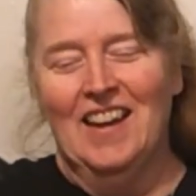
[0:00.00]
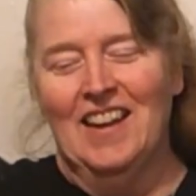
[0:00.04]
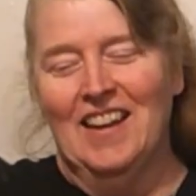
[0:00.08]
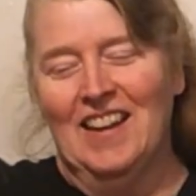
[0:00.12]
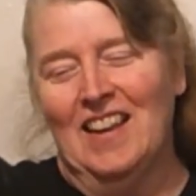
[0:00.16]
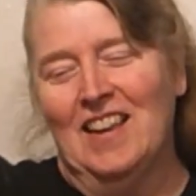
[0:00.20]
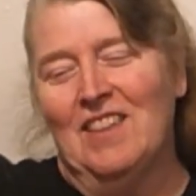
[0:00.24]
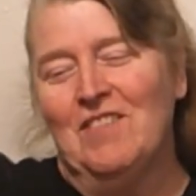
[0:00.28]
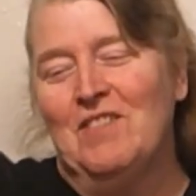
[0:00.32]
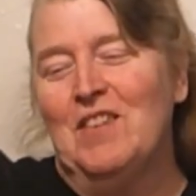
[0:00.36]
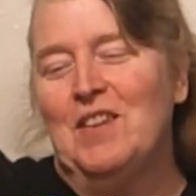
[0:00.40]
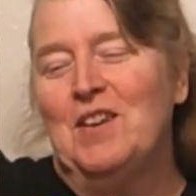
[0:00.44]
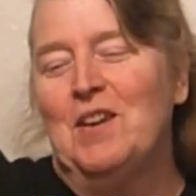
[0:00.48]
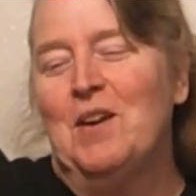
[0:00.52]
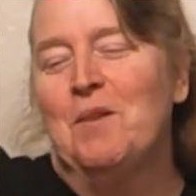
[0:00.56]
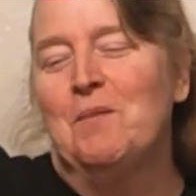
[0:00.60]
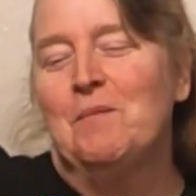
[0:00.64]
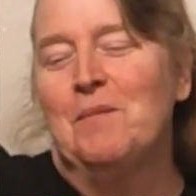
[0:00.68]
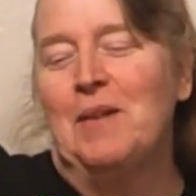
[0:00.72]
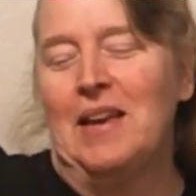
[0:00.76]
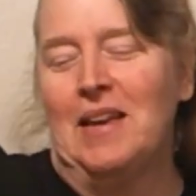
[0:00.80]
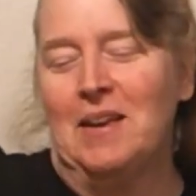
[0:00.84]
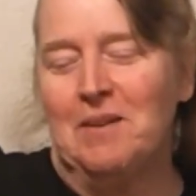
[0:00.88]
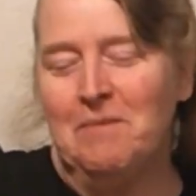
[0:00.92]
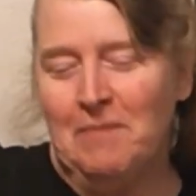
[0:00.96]
if you don't
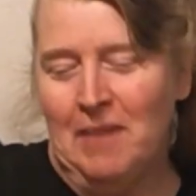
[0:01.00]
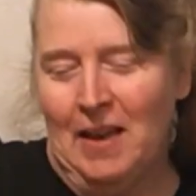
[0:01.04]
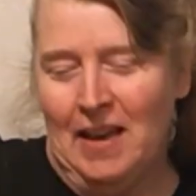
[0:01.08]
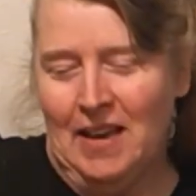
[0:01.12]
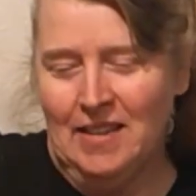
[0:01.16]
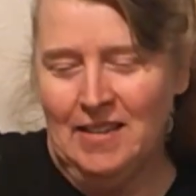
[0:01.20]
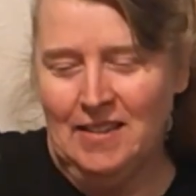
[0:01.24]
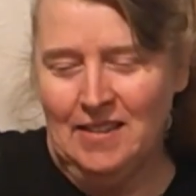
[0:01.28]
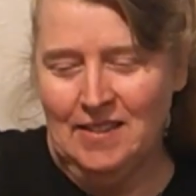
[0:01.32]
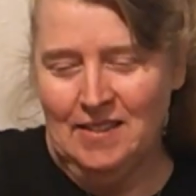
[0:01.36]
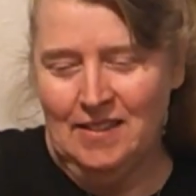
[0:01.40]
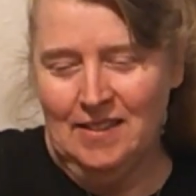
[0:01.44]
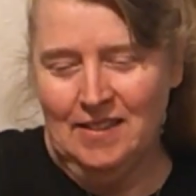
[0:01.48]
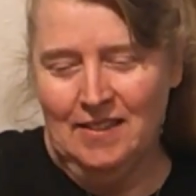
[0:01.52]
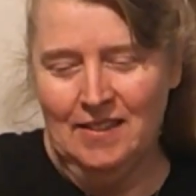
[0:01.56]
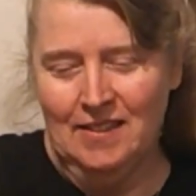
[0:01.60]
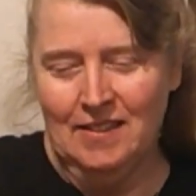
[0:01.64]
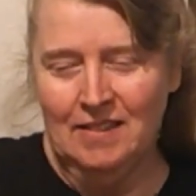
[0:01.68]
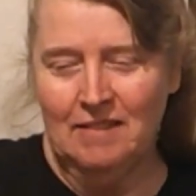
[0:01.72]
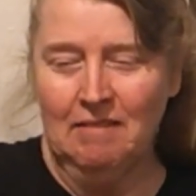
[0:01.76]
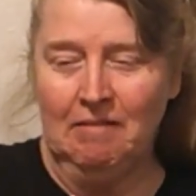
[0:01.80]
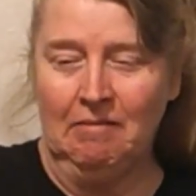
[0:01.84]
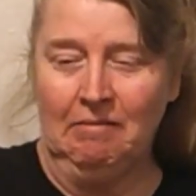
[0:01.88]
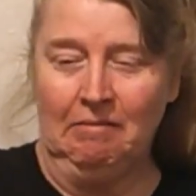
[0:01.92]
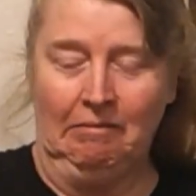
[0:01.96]
make a mess.
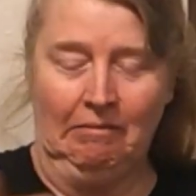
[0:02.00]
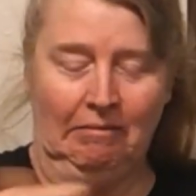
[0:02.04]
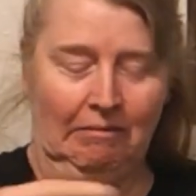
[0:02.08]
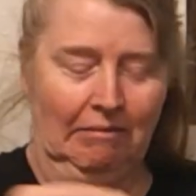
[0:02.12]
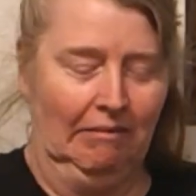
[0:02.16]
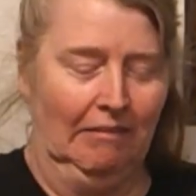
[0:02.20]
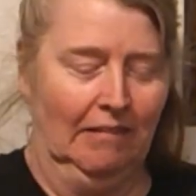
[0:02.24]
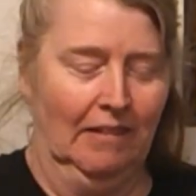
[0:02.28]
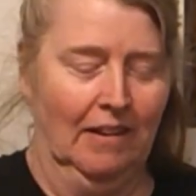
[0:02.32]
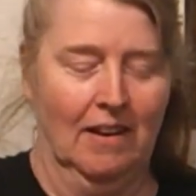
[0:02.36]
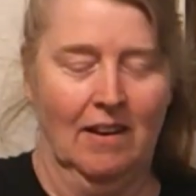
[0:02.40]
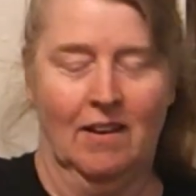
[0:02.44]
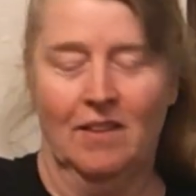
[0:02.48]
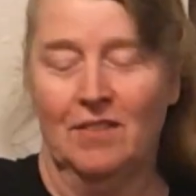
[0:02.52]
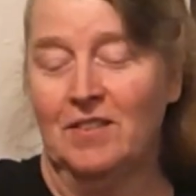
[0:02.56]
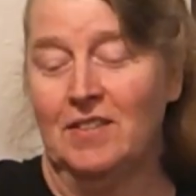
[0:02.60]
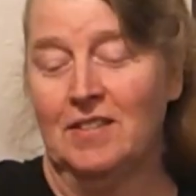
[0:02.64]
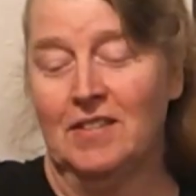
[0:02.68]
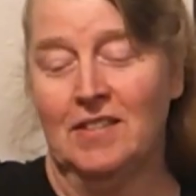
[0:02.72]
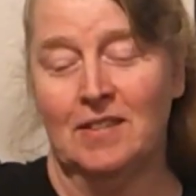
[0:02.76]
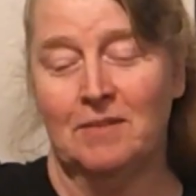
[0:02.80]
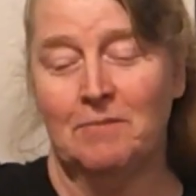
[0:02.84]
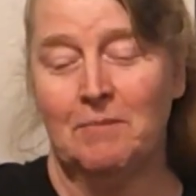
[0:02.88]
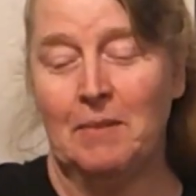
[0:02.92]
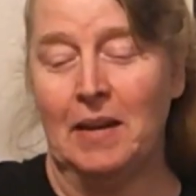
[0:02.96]
Oh, this
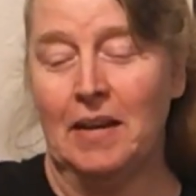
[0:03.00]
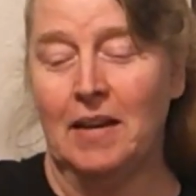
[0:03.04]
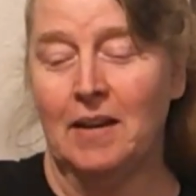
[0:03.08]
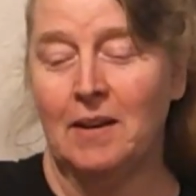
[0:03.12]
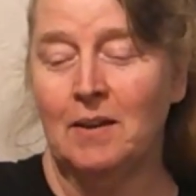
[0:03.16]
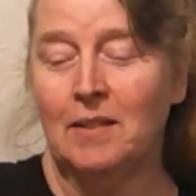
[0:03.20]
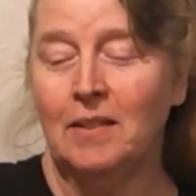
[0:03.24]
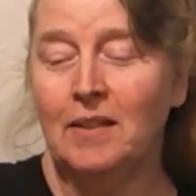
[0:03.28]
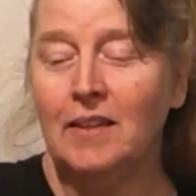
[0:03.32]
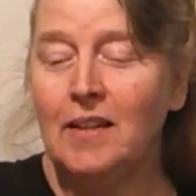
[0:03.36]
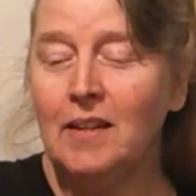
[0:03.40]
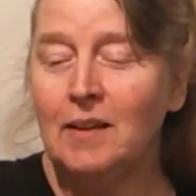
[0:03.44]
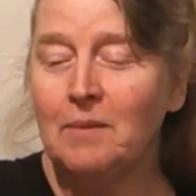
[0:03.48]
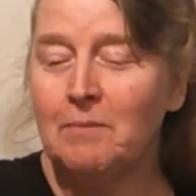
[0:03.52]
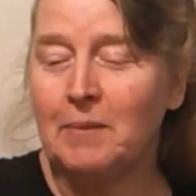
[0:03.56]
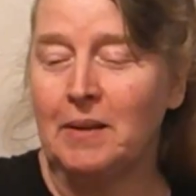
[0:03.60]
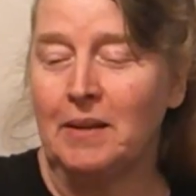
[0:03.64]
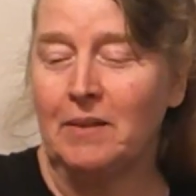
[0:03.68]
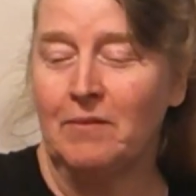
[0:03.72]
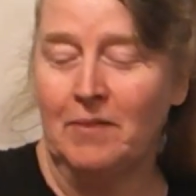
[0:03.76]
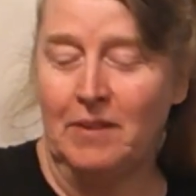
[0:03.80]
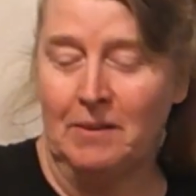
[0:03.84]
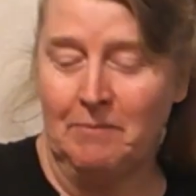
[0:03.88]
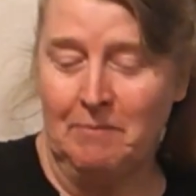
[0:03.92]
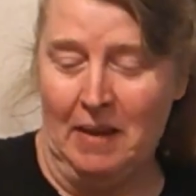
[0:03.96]
is making a little bit
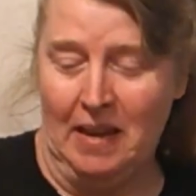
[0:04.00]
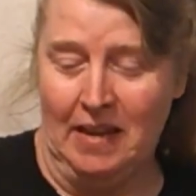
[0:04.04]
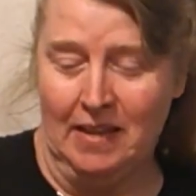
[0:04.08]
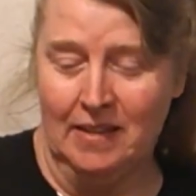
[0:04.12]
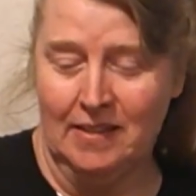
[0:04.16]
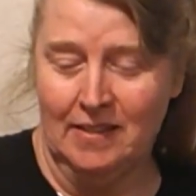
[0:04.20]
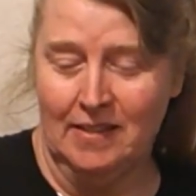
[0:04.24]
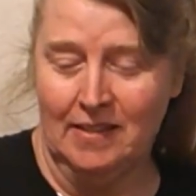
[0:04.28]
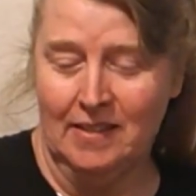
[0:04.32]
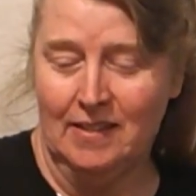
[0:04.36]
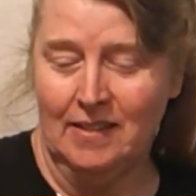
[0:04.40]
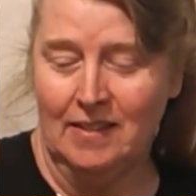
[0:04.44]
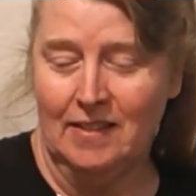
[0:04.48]
of a mess.